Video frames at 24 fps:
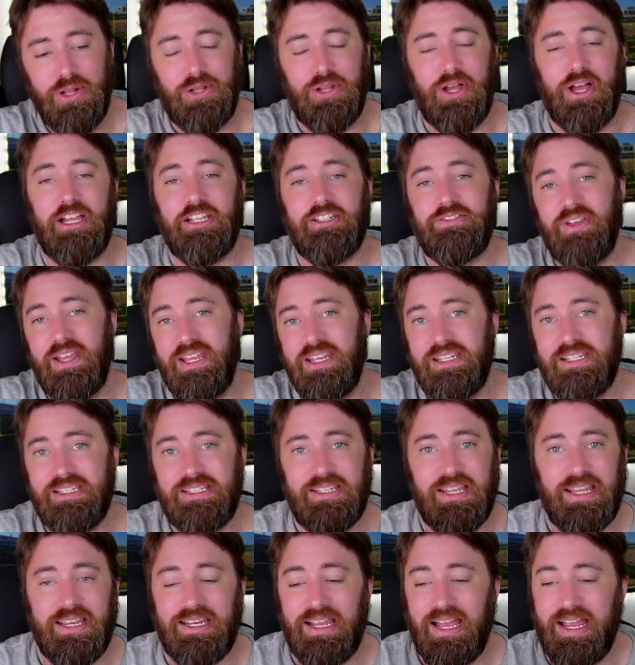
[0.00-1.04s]
Las
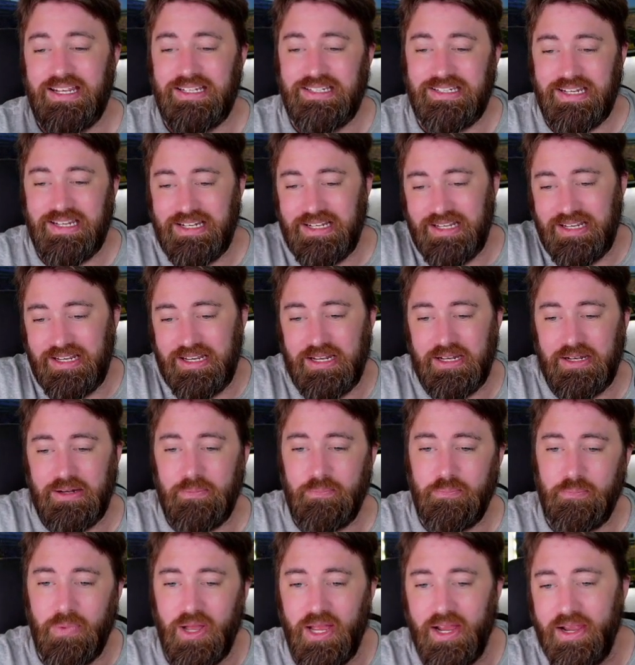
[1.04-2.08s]
Vegas like I did
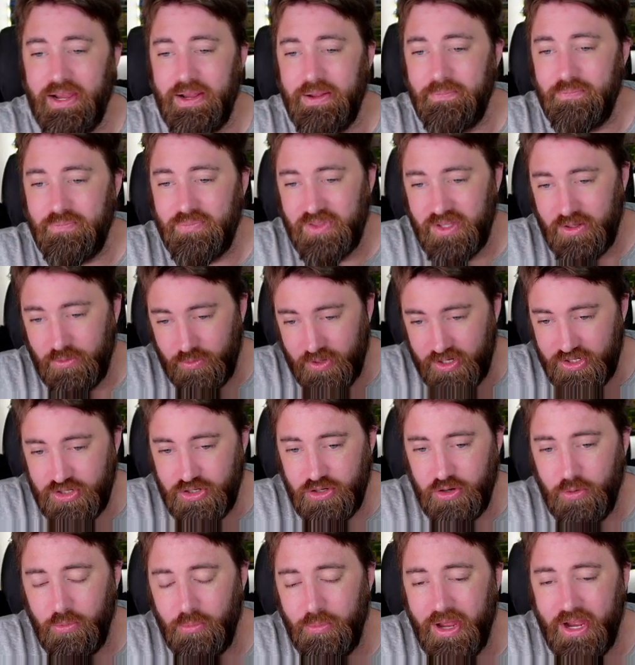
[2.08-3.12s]
in my
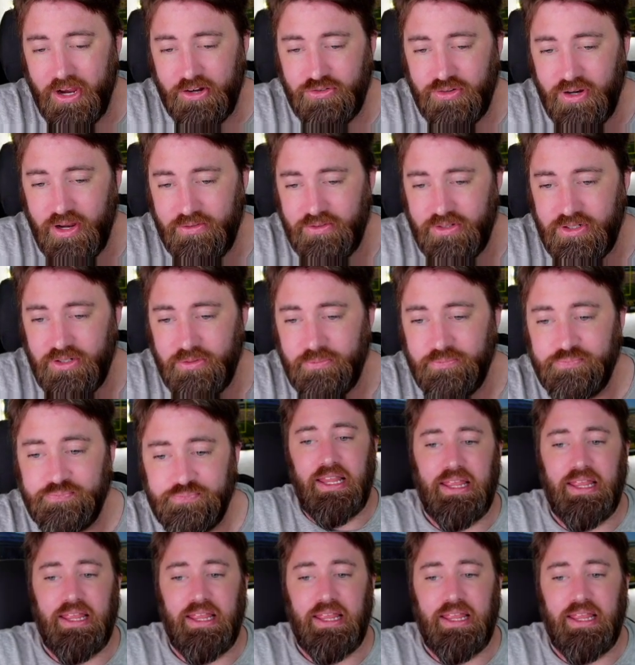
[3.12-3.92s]
original mock draft here.